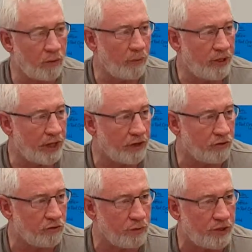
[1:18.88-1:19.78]
what we did
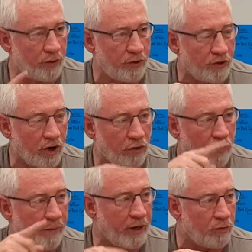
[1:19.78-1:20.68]
is we said it's on a
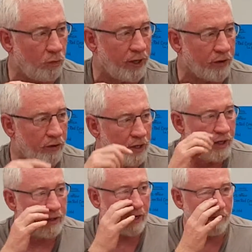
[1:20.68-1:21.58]
3-minute wheel
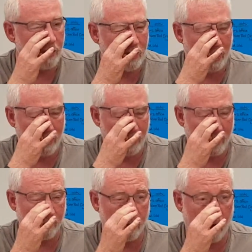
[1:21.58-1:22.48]
that every station
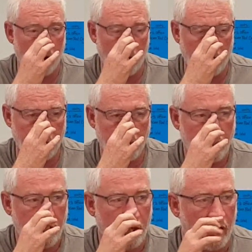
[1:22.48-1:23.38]
comes on,
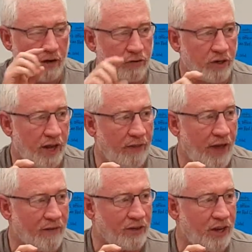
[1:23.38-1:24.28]
and
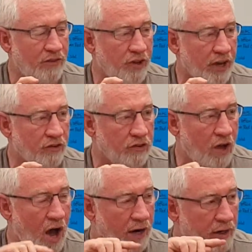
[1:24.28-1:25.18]
they have a 10-second
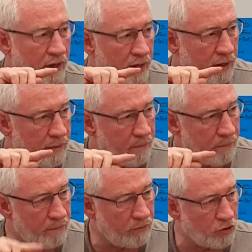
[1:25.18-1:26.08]
slot
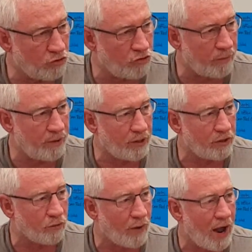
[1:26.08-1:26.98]

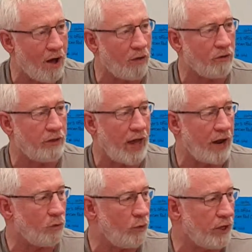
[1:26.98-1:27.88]
distributed around
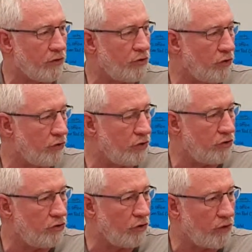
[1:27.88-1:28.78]
that wheel, so
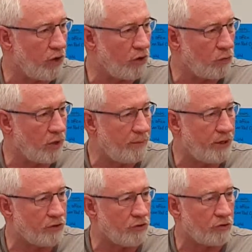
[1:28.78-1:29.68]
that on 20
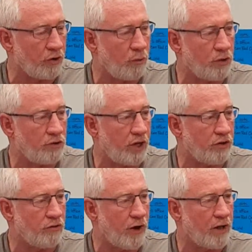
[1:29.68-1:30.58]
meters there's only one
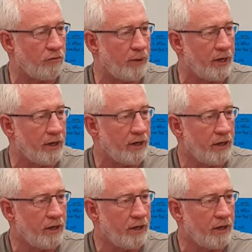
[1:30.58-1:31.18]
station transmitting,